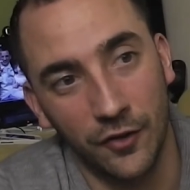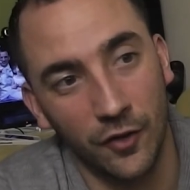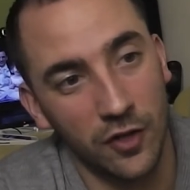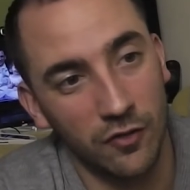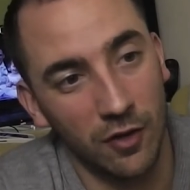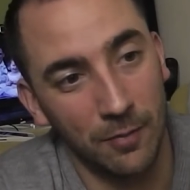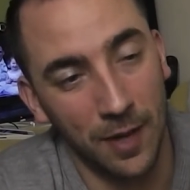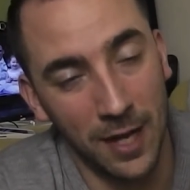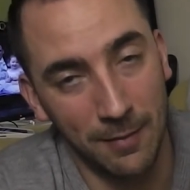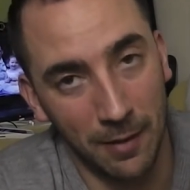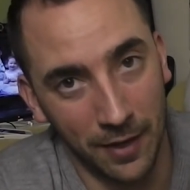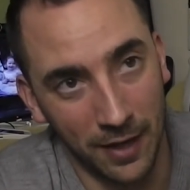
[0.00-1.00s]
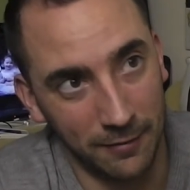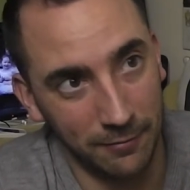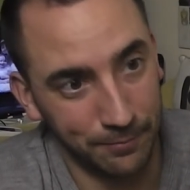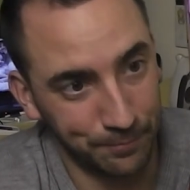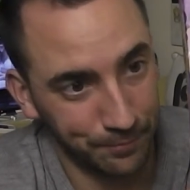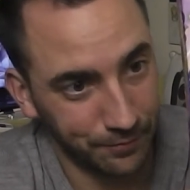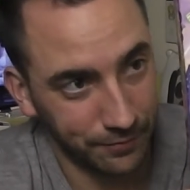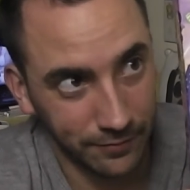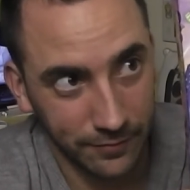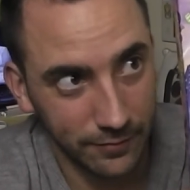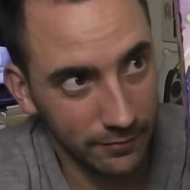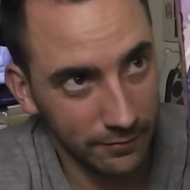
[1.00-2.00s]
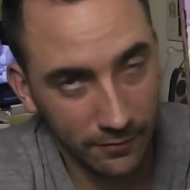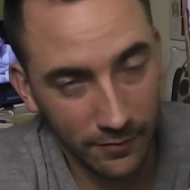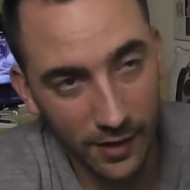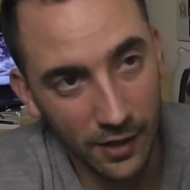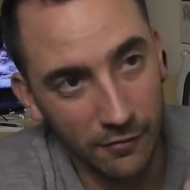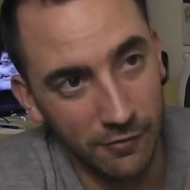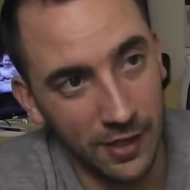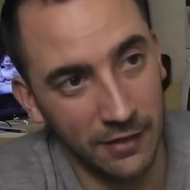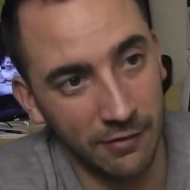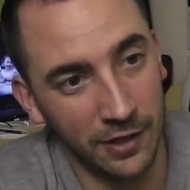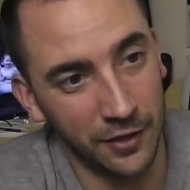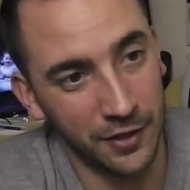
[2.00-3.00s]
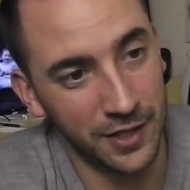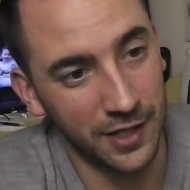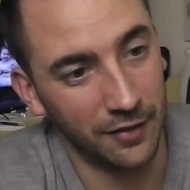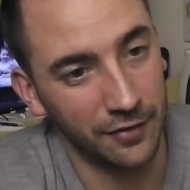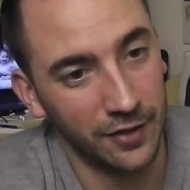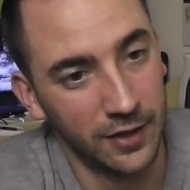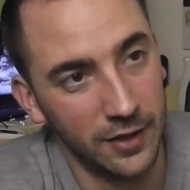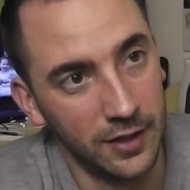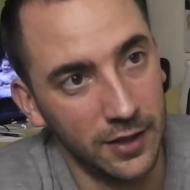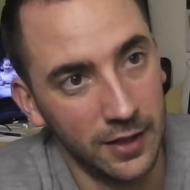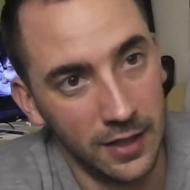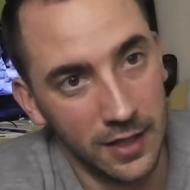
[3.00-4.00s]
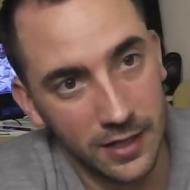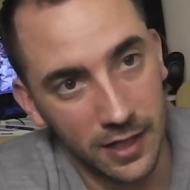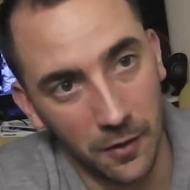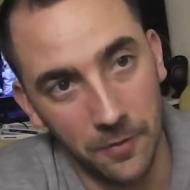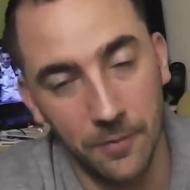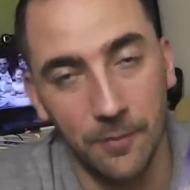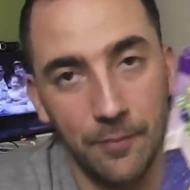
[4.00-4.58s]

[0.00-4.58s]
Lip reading: side-scrolling beat-em-up game. Really good stuff. So